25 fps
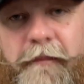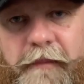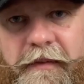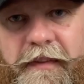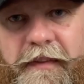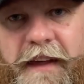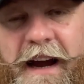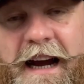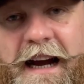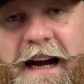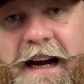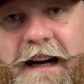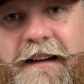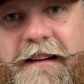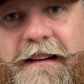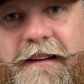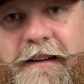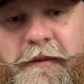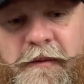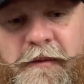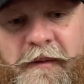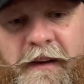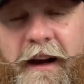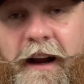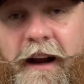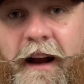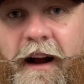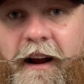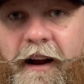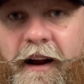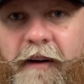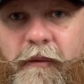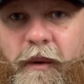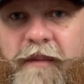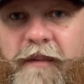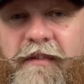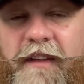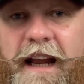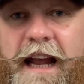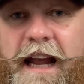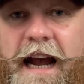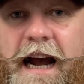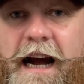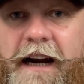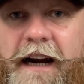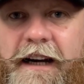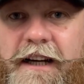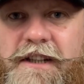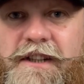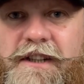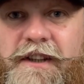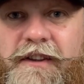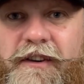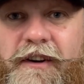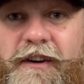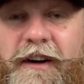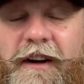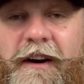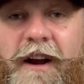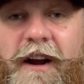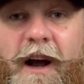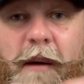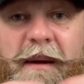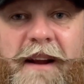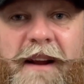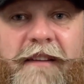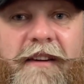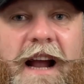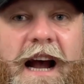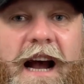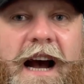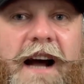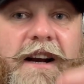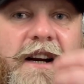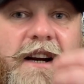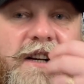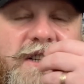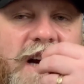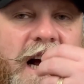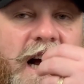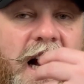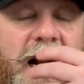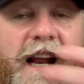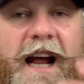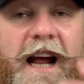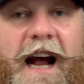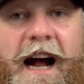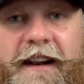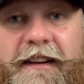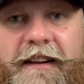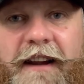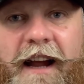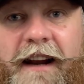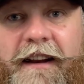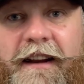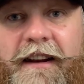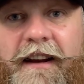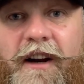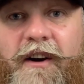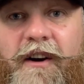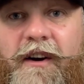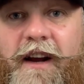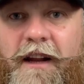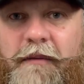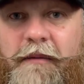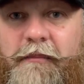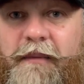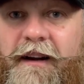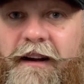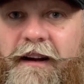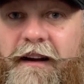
That, with the garnish, you grab a bit of garnish and add the crisp.